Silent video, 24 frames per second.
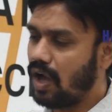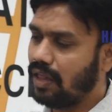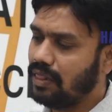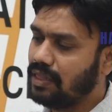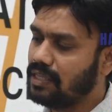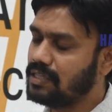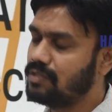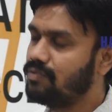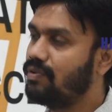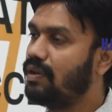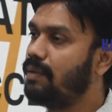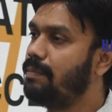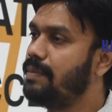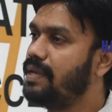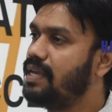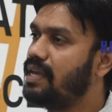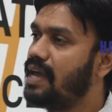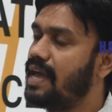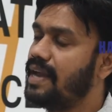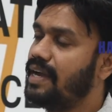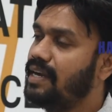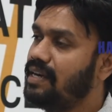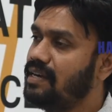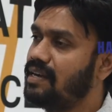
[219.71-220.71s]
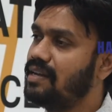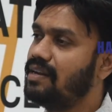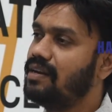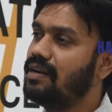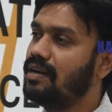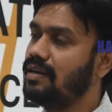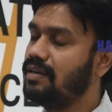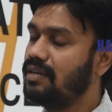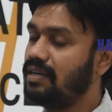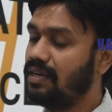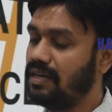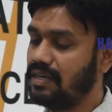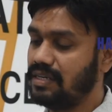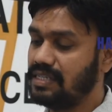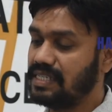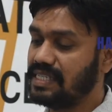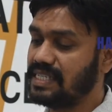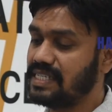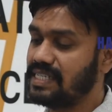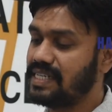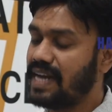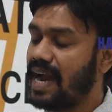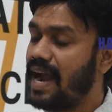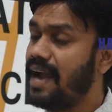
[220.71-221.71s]
All this will be an internal
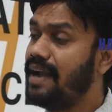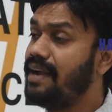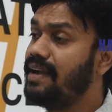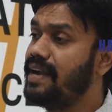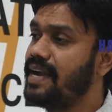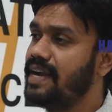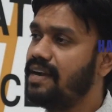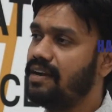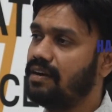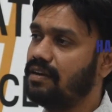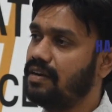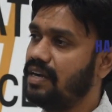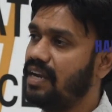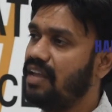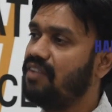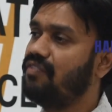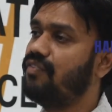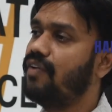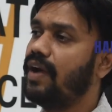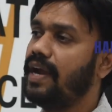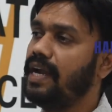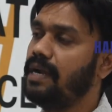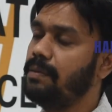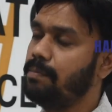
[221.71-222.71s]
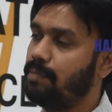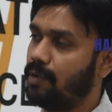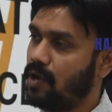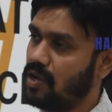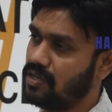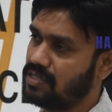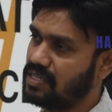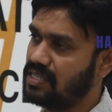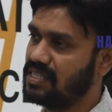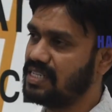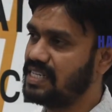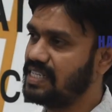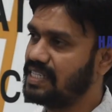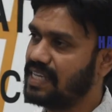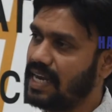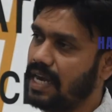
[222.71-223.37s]
standard defined process